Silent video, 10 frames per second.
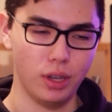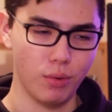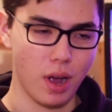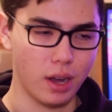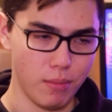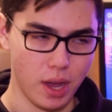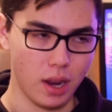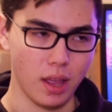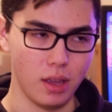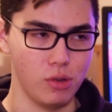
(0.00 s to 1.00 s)

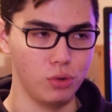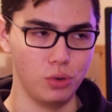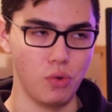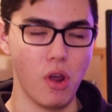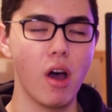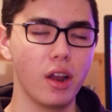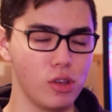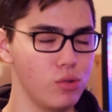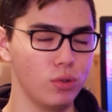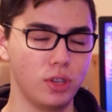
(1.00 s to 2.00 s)
recommend that you do
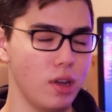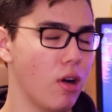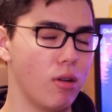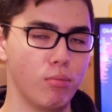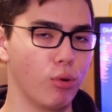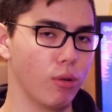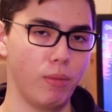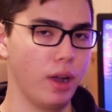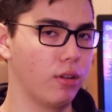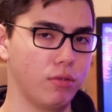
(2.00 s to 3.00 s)
not use the onboard
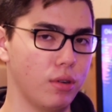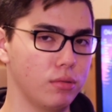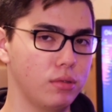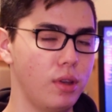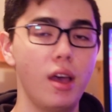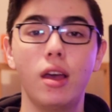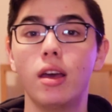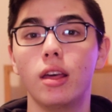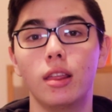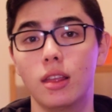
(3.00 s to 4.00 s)
microphones.
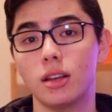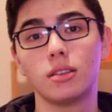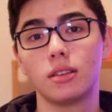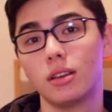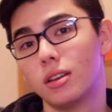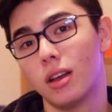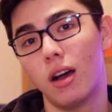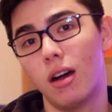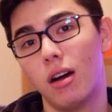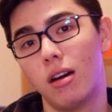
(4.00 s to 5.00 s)
This
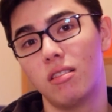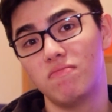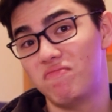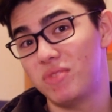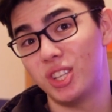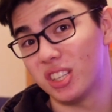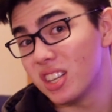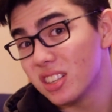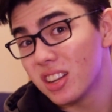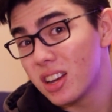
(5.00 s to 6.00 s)
just
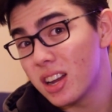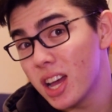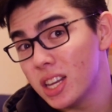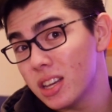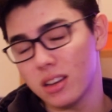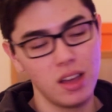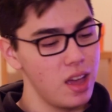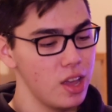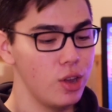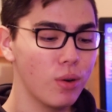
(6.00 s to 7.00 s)
isn't a good idea.
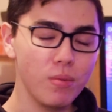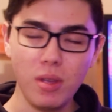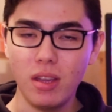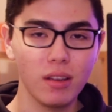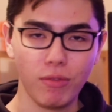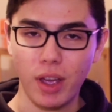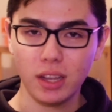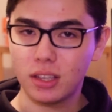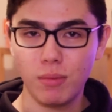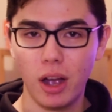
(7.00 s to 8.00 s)
You don't need a
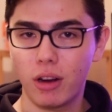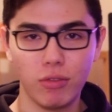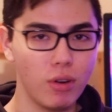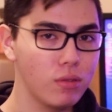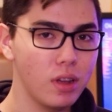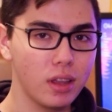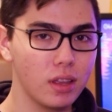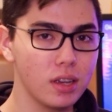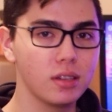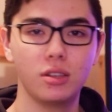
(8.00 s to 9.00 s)
fancy microphone like
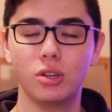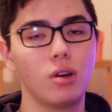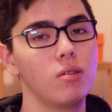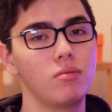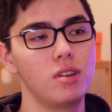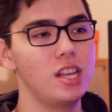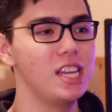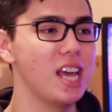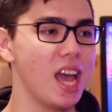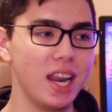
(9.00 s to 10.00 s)
this. You don't
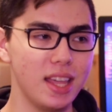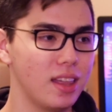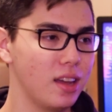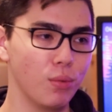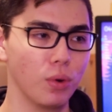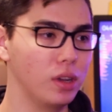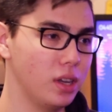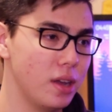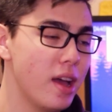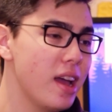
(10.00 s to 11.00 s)
need anything
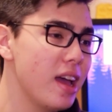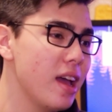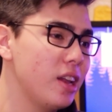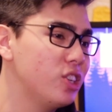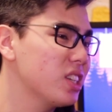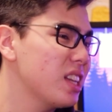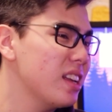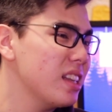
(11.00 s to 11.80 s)
really. Just